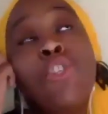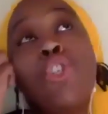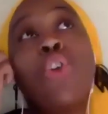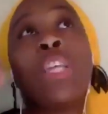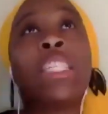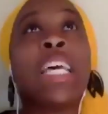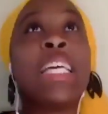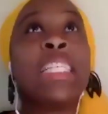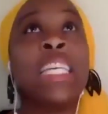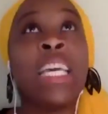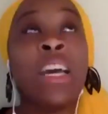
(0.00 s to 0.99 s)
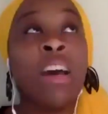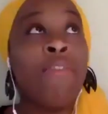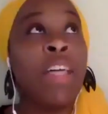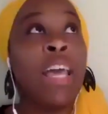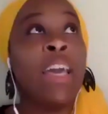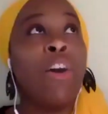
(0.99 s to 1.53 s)
So this idea of
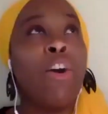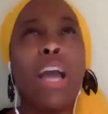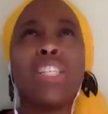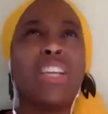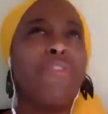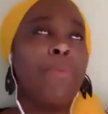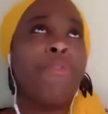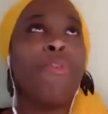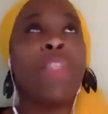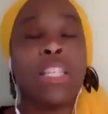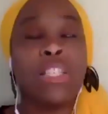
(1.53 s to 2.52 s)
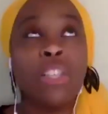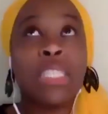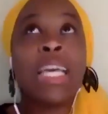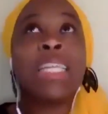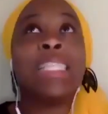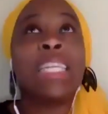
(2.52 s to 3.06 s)
like, or actually even before that, so
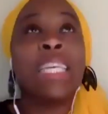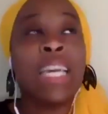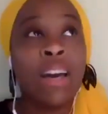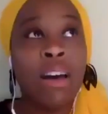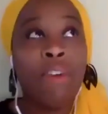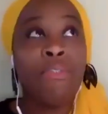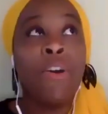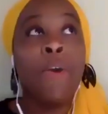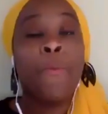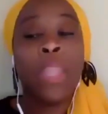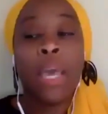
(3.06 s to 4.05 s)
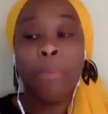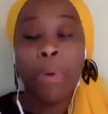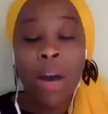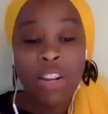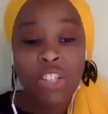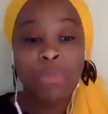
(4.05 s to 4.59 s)
this idea of like
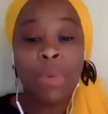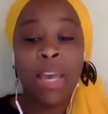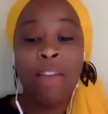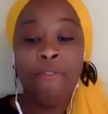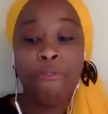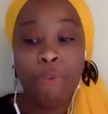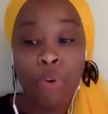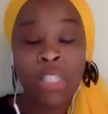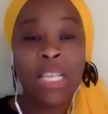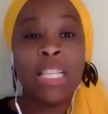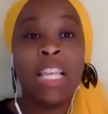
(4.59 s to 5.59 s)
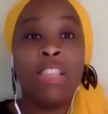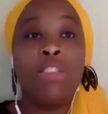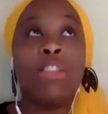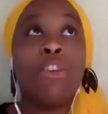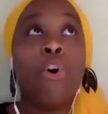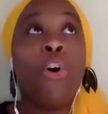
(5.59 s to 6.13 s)
punishment and force and
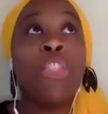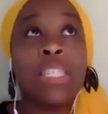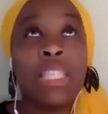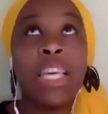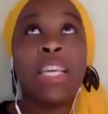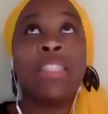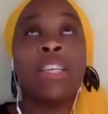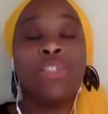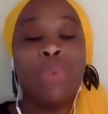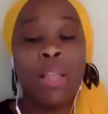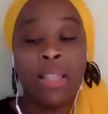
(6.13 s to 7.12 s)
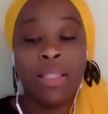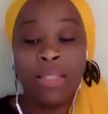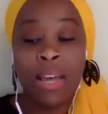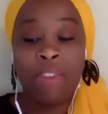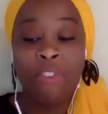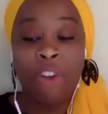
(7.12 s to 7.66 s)
all these things that you have, like this
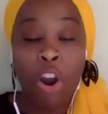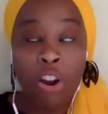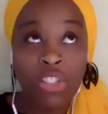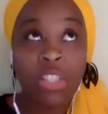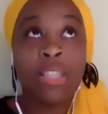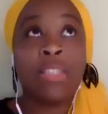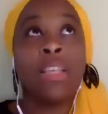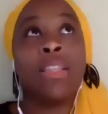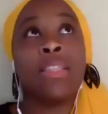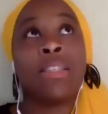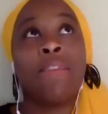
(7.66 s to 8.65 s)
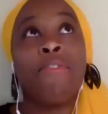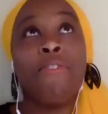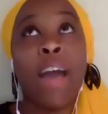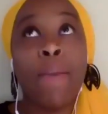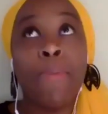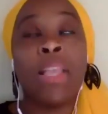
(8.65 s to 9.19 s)
kind of harshness and this
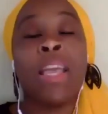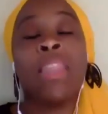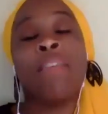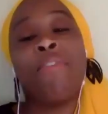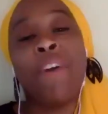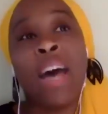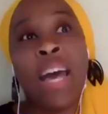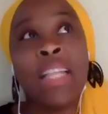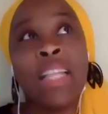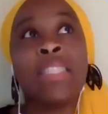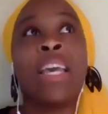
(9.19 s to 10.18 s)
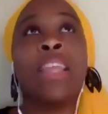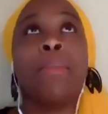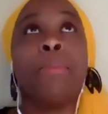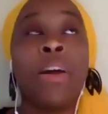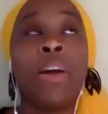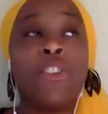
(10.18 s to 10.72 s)
confinement and the fines and the
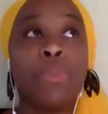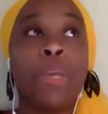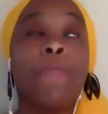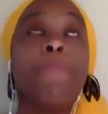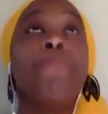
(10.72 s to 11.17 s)
punishment